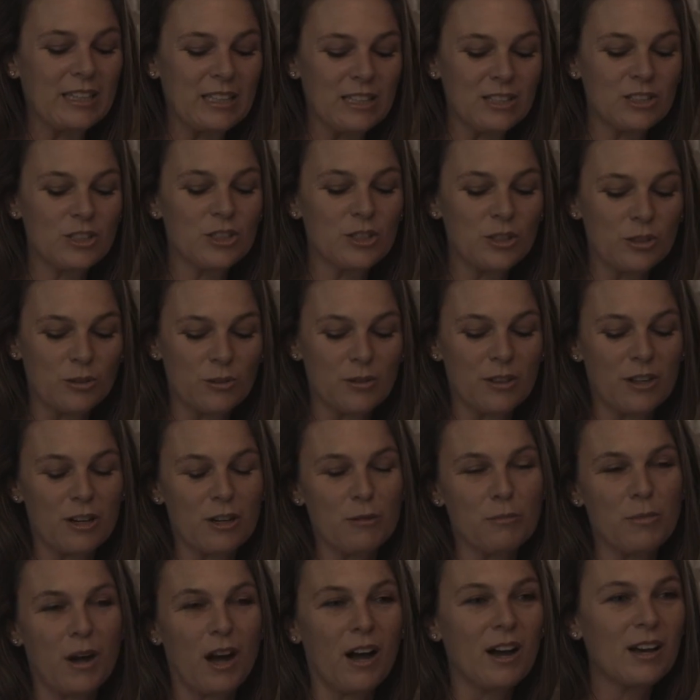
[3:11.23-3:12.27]
into
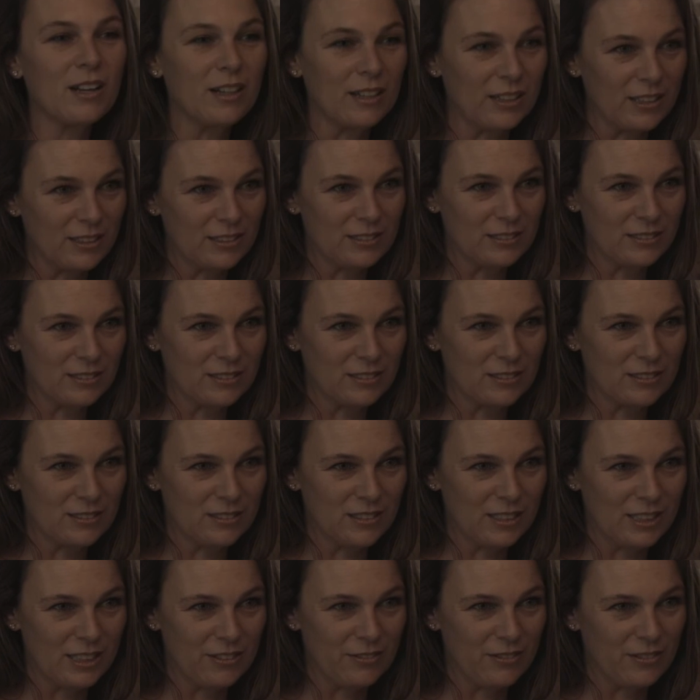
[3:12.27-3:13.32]
their body.
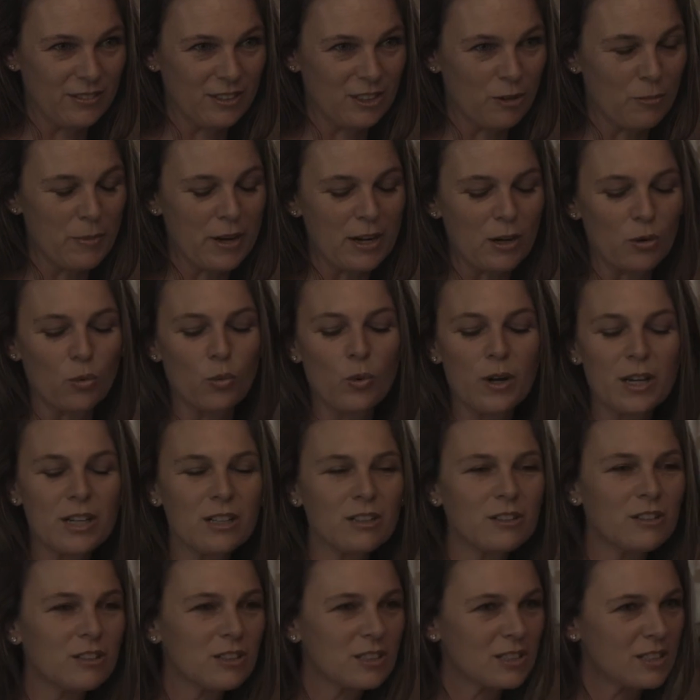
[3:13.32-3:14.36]
Even no matter what
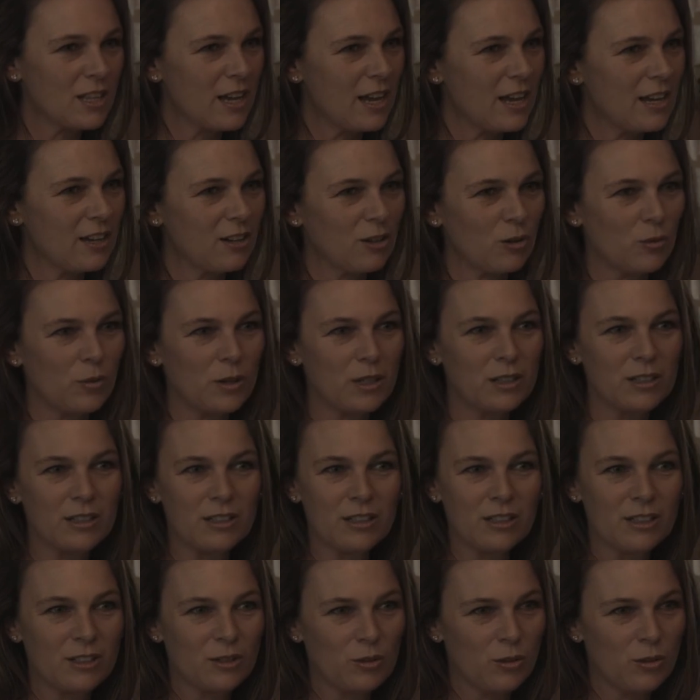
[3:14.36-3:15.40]
it looks like or what
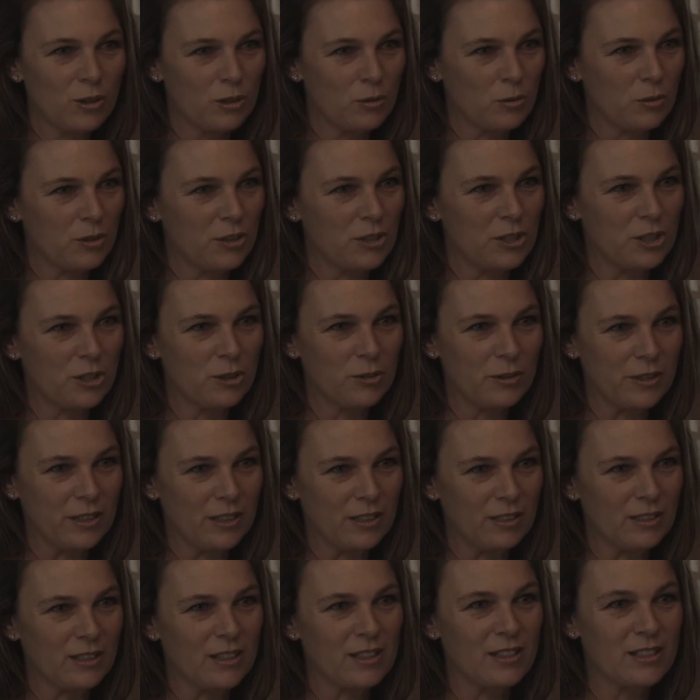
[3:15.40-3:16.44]
we're
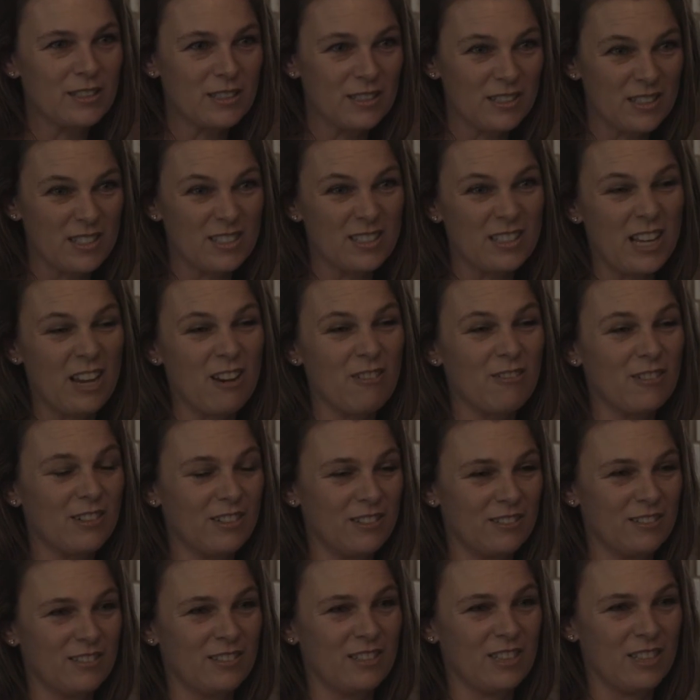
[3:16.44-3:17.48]
doing, this is a
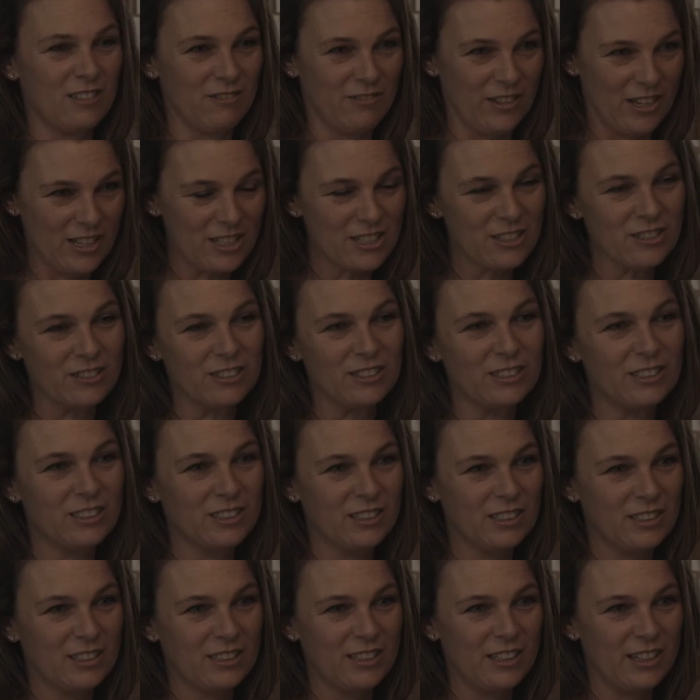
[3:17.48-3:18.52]
sacred vessel,
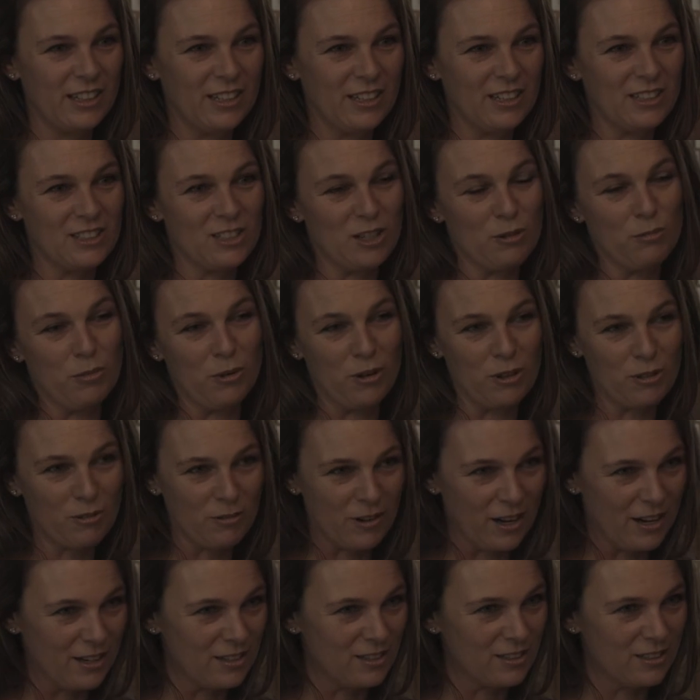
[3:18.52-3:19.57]
and it's our
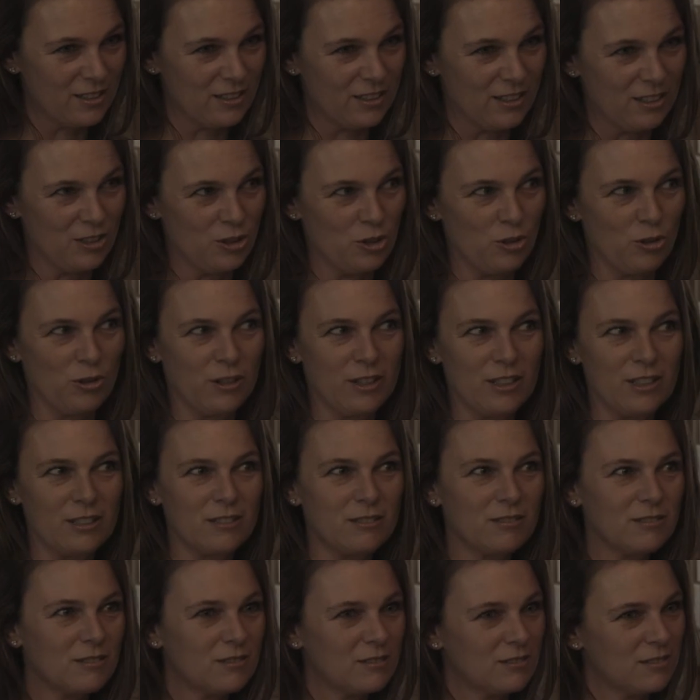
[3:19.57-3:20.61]
birthright to enjoy it
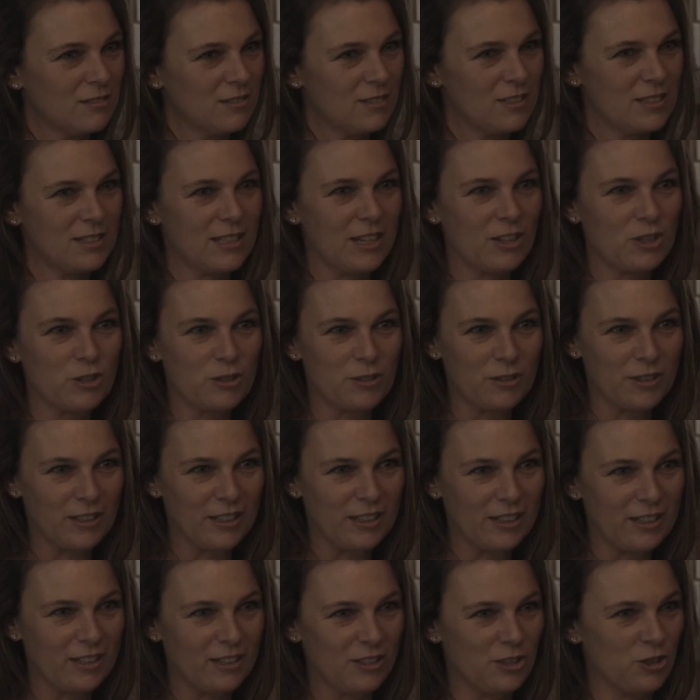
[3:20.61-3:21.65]

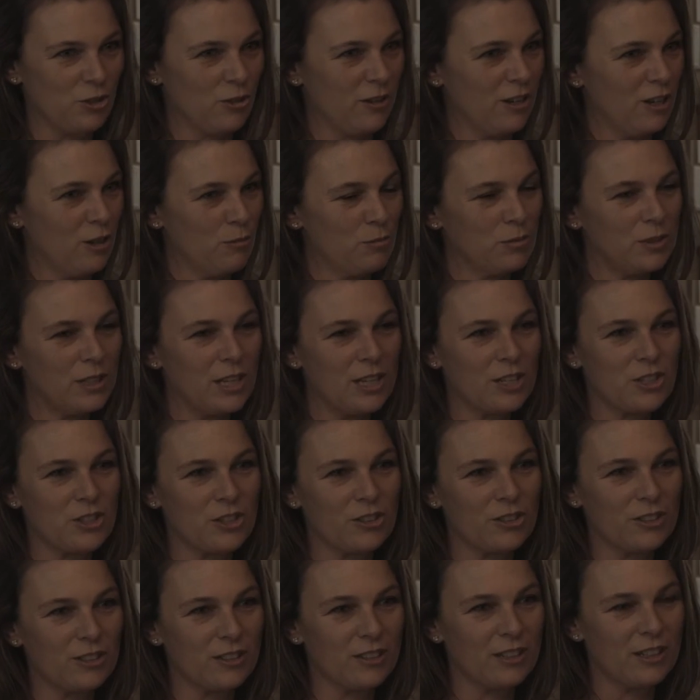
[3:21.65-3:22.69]
sexually, enjoy our
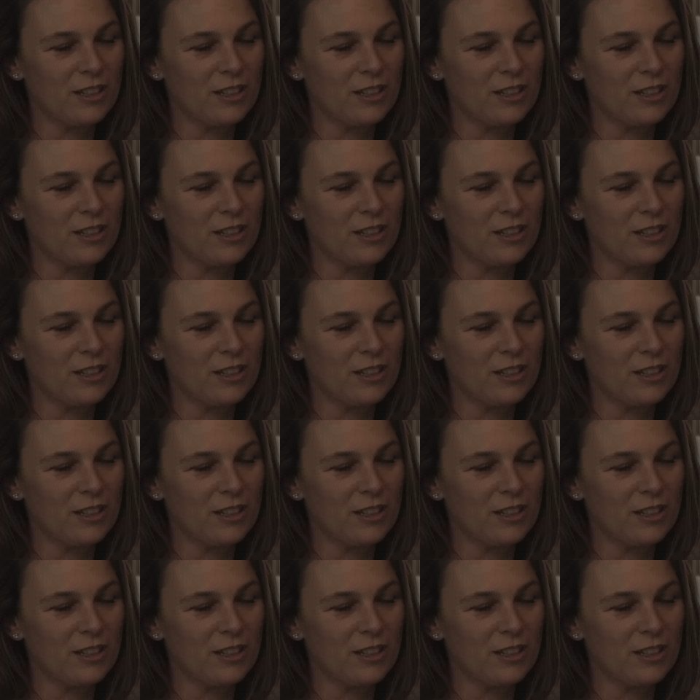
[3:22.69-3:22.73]
pleasure,